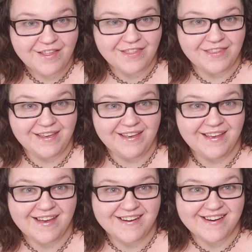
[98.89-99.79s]

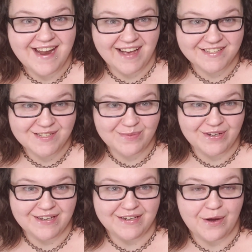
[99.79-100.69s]
The next
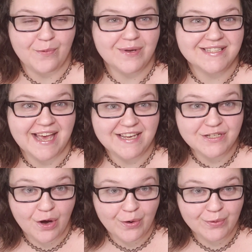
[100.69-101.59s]
one was a
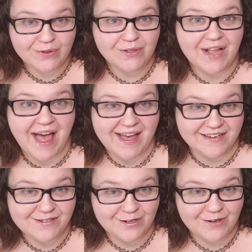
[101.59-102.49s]
total head
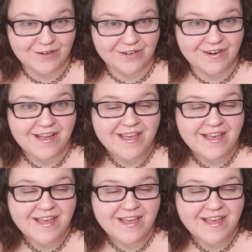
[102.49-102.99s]
turner.